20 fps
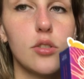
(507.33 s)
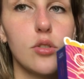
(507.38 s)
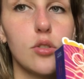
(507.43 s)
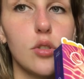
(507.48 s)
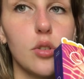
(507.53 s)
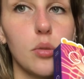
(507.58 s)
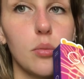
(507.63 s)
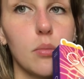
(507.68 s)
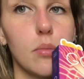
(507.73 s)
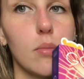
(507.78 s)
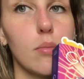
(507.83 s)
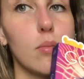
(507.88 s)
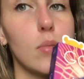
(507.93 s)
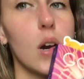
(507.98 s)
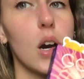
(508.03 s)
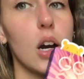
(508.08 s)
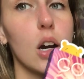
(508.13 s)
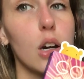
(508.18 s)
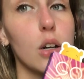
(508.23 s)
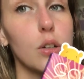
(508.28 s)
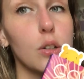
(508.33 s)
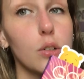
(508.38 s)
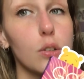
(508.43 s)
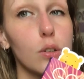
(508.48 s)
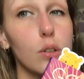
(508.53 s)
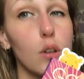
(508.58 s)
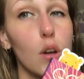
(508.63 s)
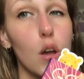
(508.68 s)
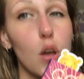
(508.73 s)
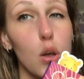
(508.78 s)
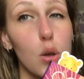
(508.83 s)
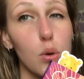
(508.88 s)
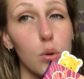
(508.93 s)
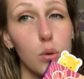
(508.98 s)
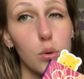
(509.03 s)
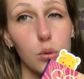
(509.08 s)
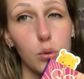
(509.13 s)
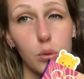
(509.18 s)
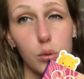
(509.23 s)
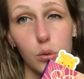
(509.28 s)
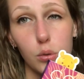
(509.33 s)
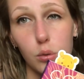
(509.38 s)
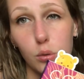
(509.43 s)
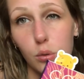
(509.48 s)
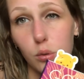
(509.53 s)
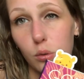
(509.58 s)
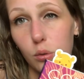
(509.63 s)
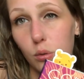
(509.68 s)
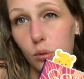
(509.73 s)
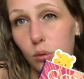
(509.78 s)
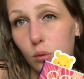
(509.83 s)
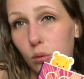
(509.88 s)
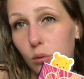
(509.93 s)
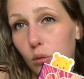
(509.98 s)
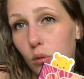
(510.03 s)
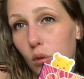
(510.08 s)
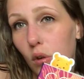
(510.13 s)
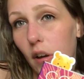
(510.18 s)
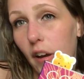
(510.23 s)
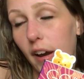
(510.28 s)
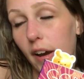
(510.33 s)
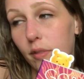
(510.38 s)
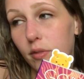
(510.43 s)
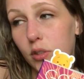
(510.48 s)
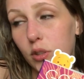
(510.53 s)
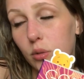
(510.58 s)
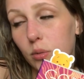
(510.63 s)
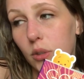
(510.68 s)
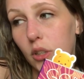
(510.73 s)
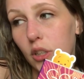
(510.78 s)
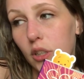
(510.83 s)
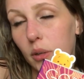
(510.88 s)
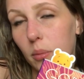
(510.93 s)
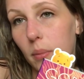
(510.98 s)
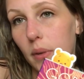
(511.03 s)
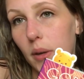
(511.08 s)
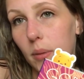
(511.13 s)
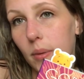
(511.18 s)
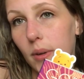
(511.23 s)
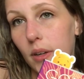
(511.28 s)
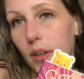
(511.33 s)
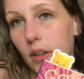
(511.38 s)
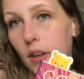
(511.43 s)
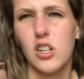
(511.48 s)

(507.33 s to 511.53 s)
tomorrow after work maybe.